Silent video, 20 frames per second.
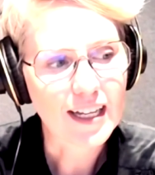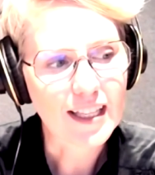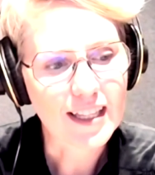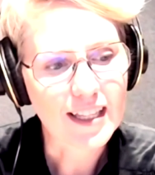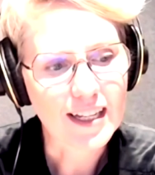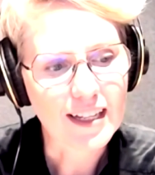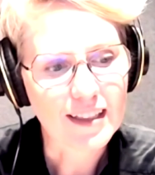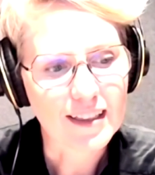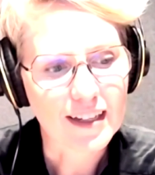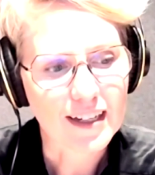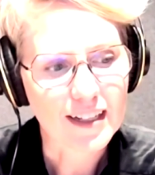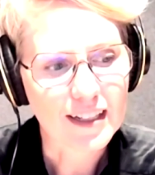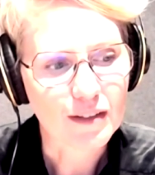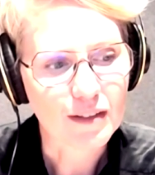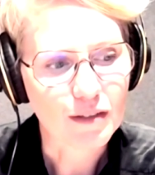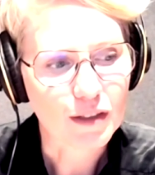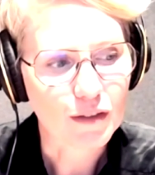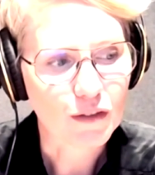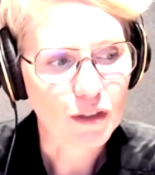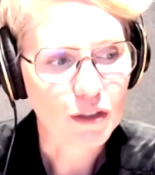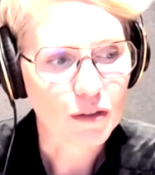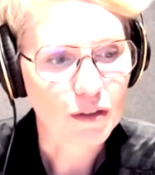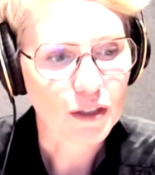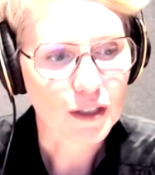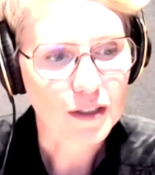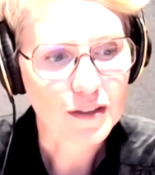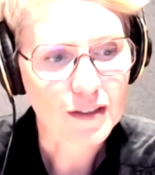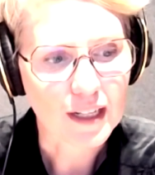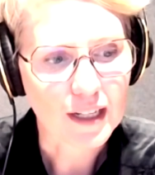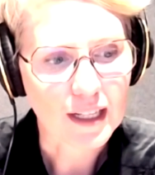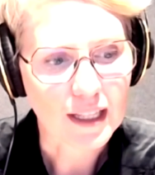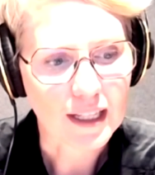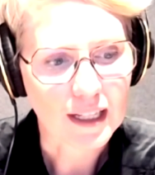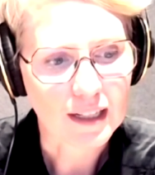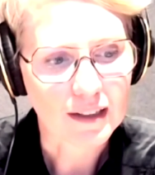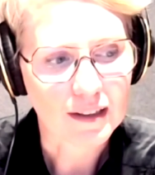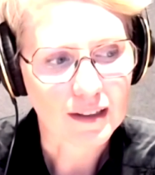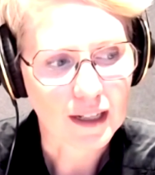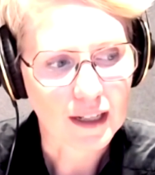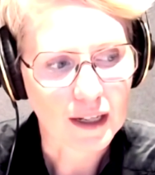And I think that level of curiosity
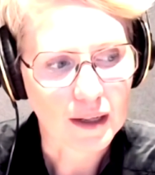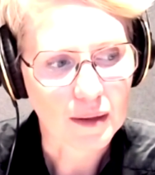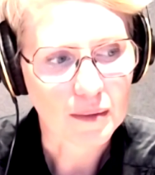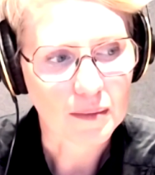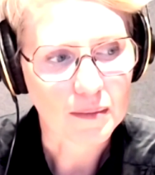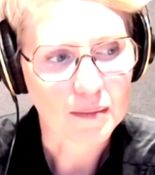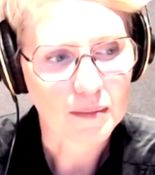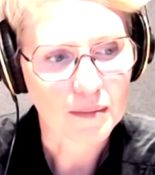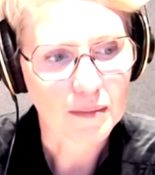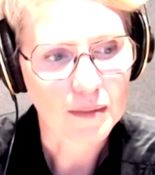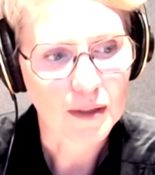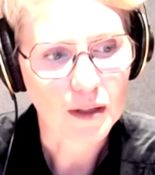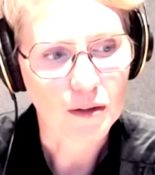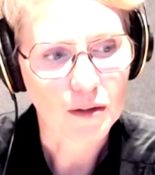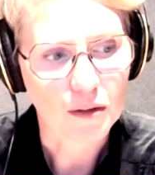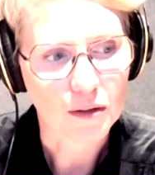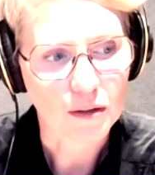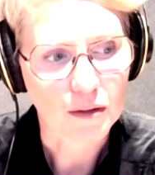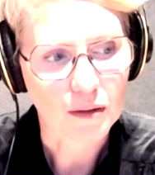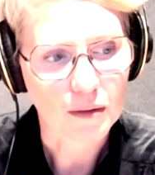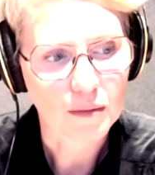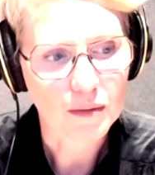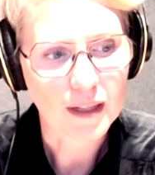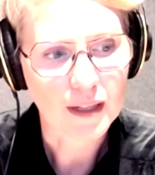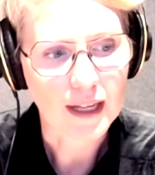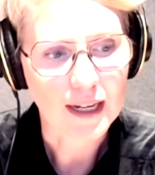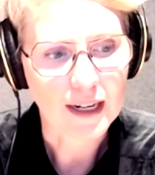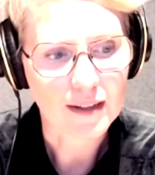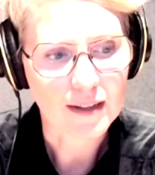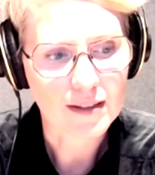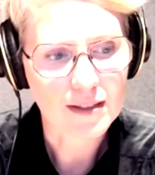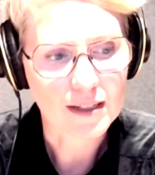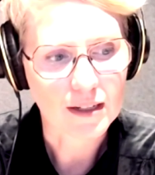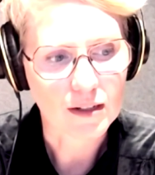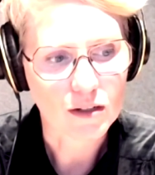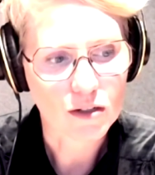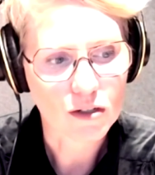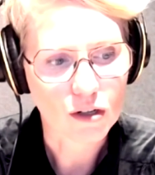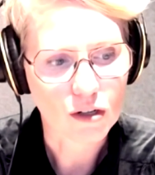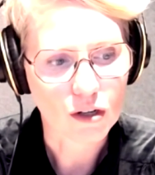then, led
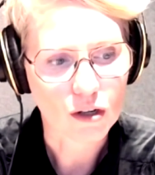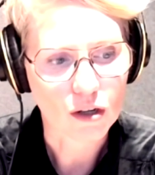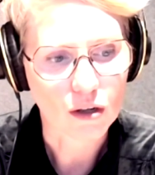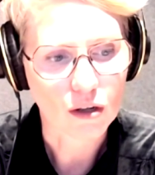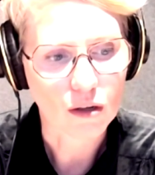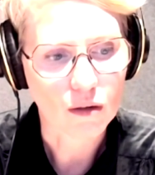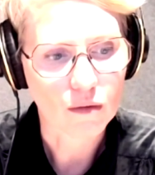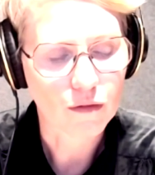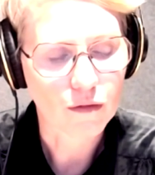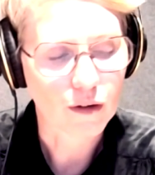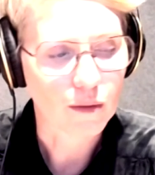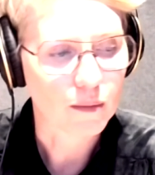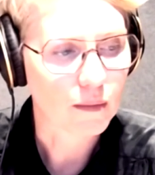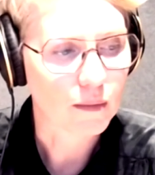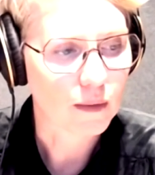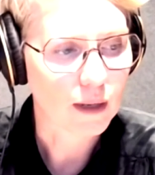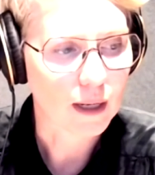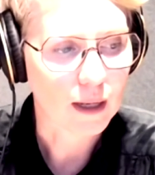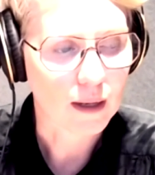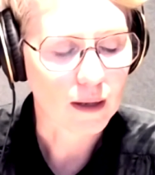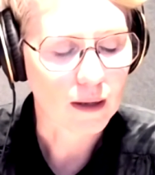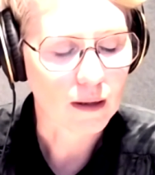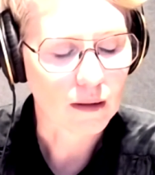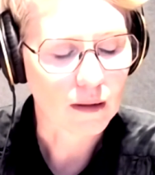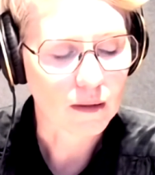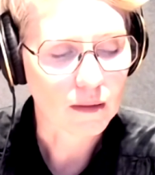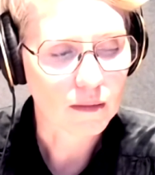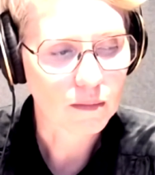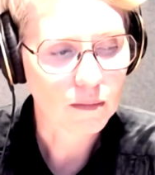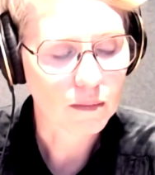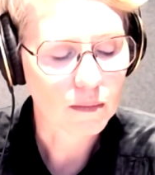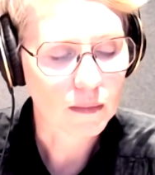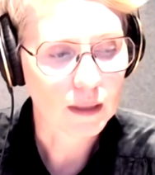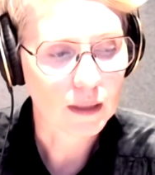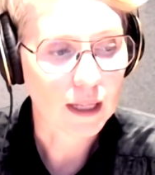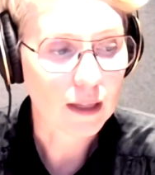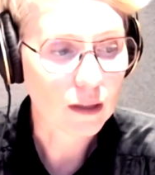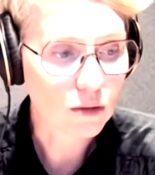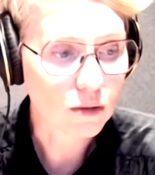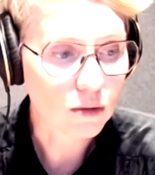us from
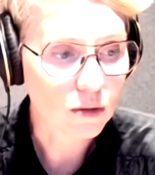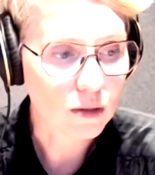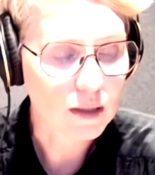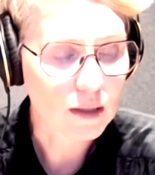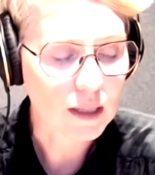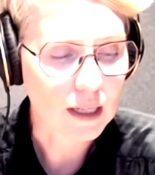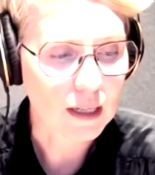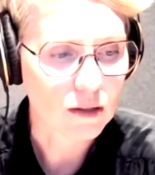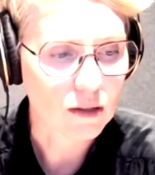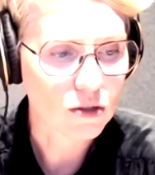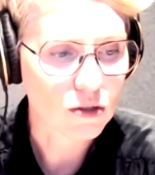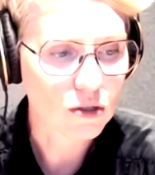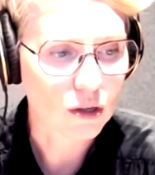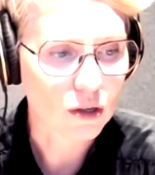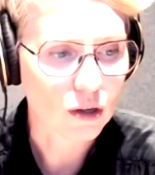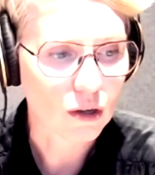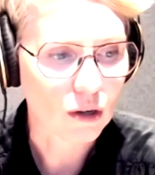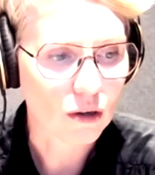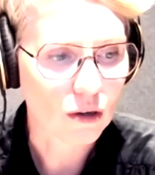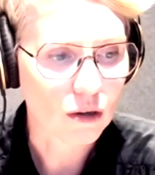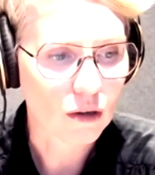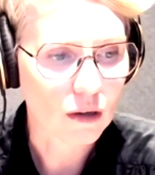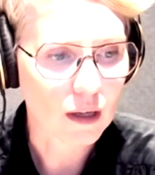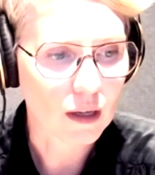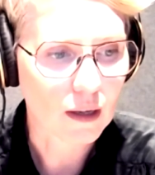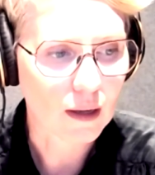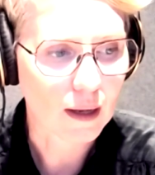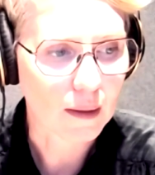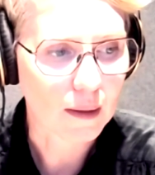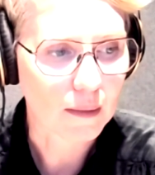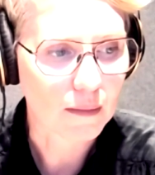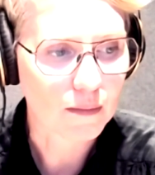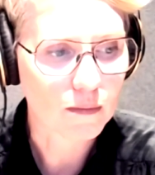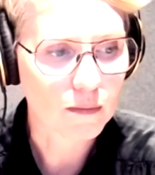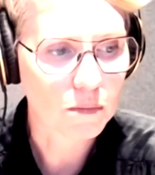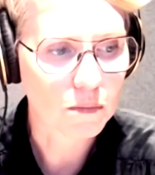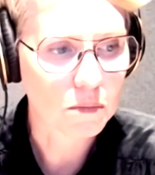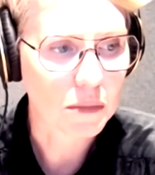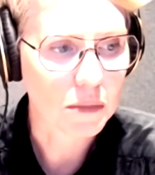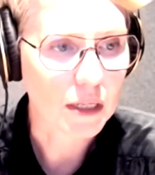leather goods into
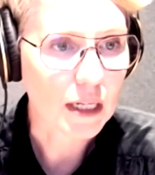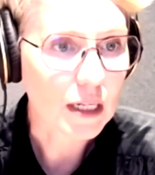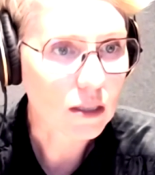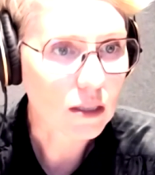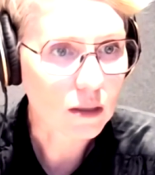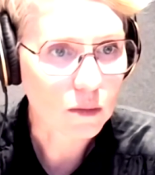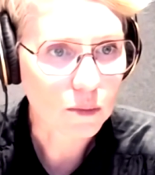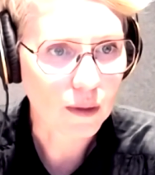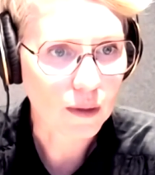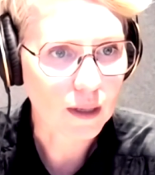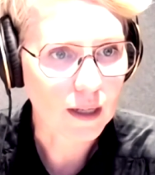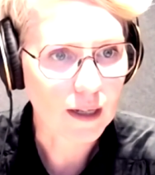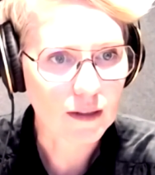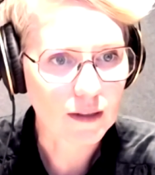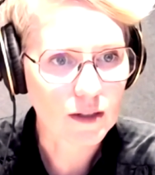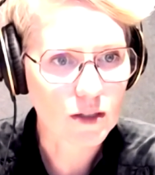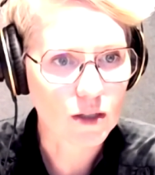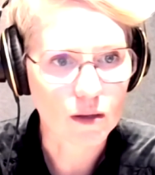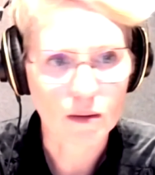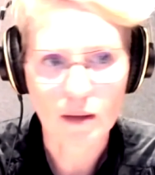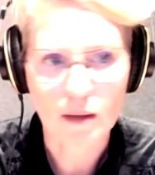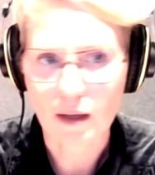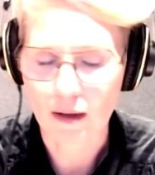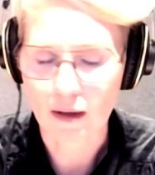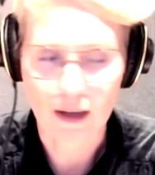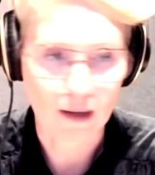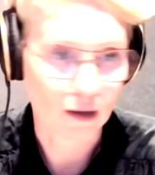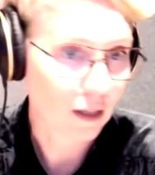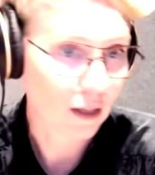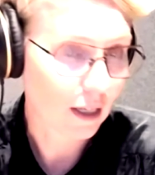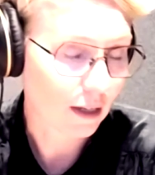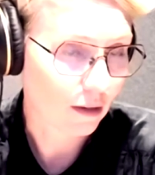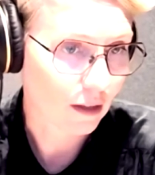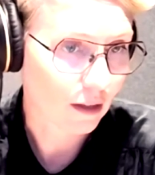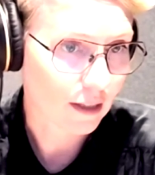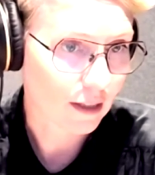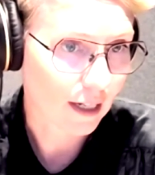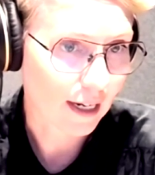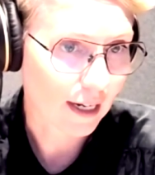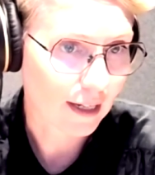niched product. So early
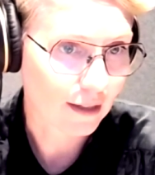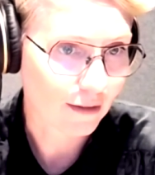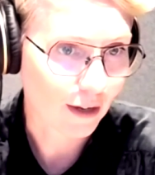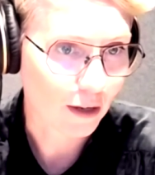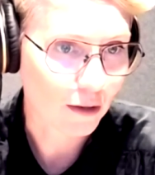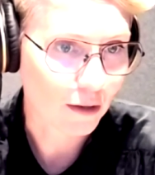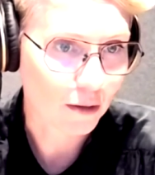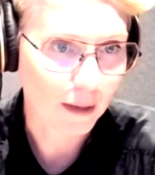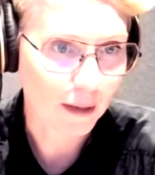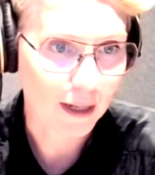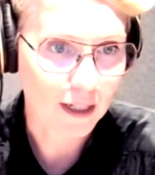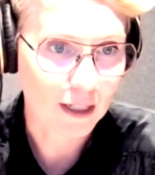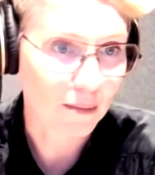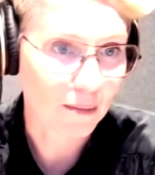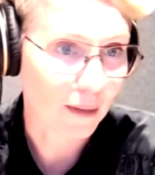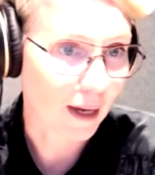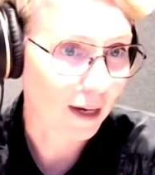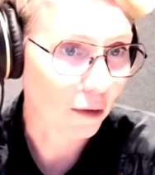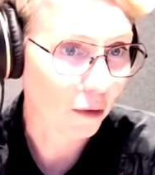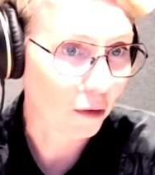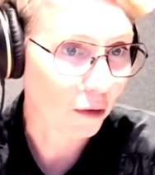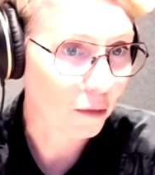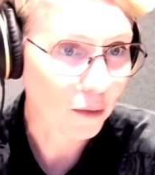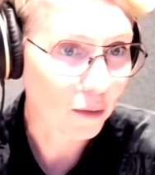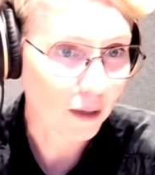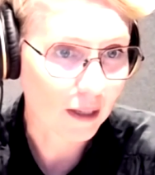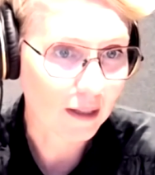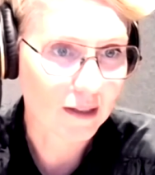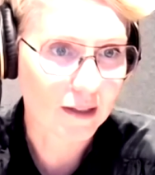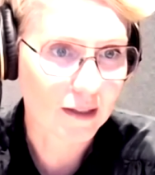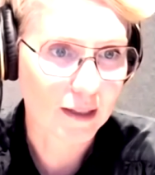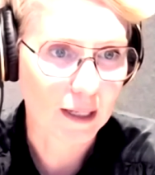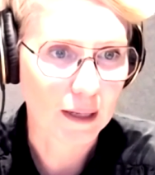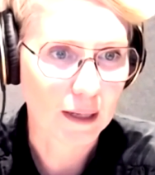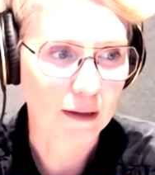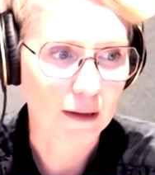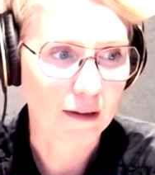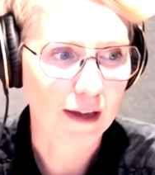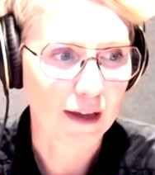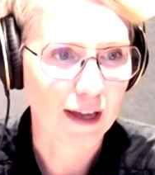on the days of Elk, we actually made homewares,
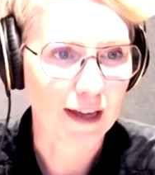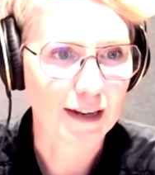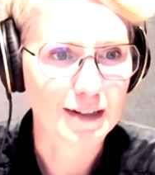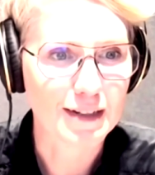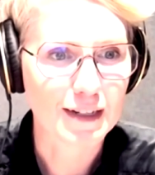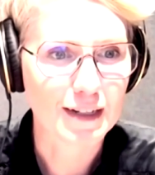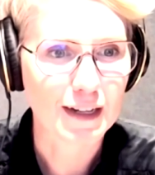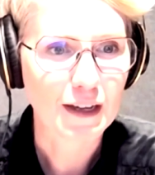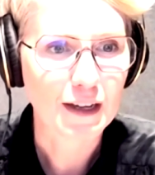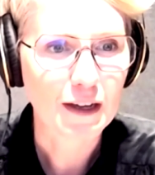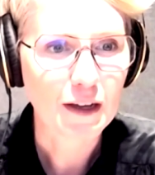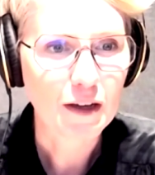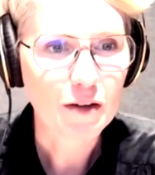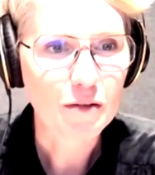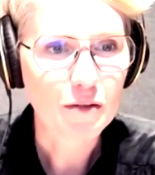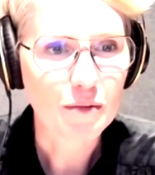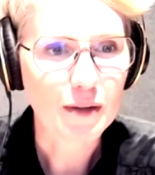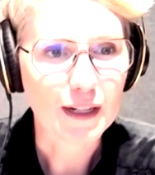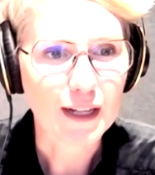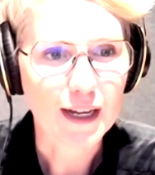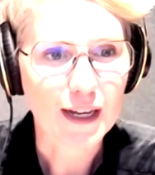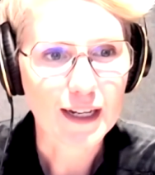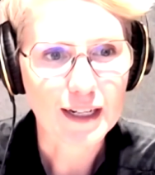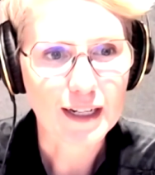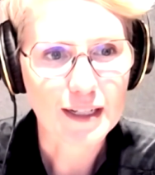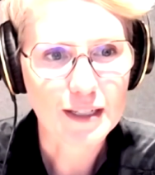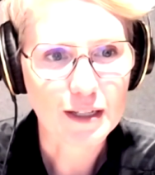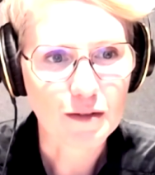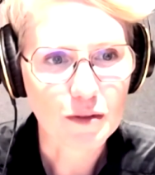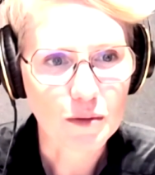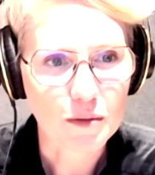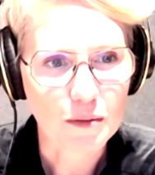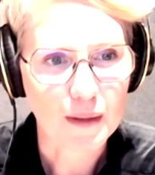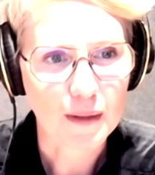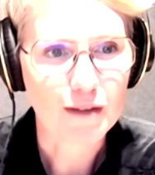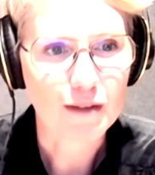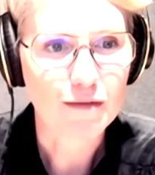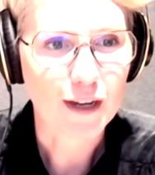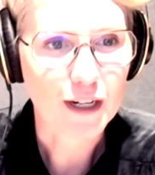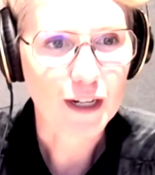and we aligned ourselves
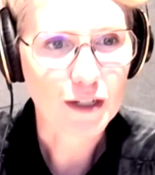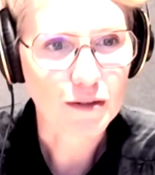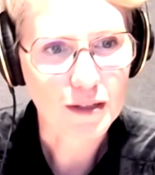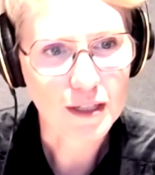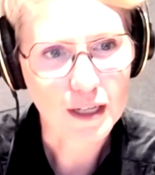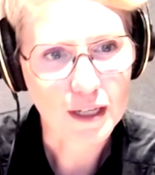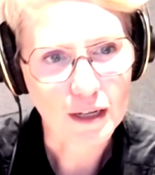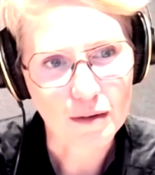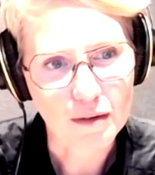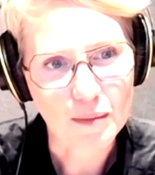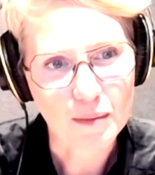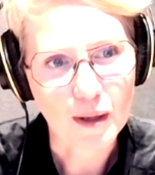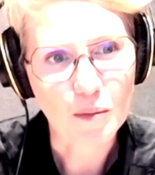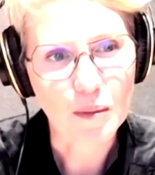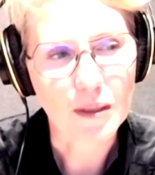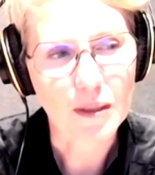with manufacturers here